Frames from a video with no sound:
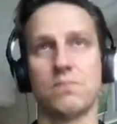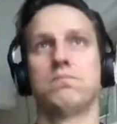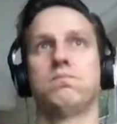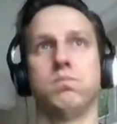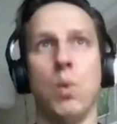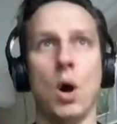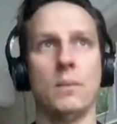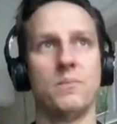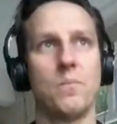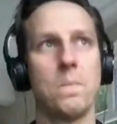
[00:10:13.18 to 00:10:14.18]
talking about
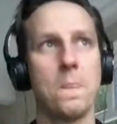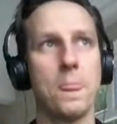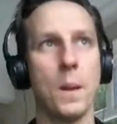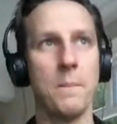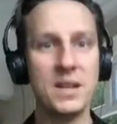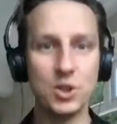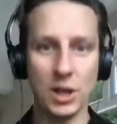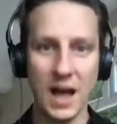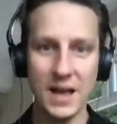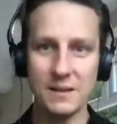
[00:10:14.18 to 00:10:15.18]
this since,
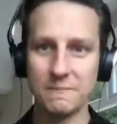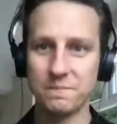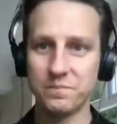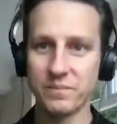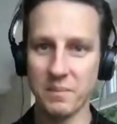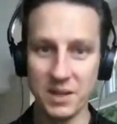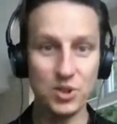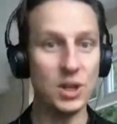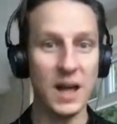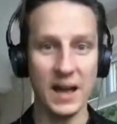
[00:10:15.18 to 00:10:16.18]
what,
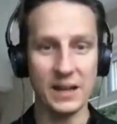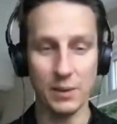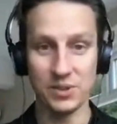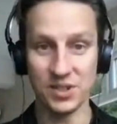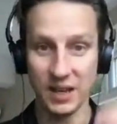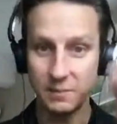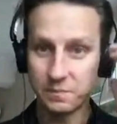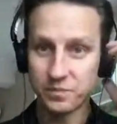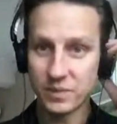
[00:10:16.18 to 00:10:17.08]
mid-July, I would say.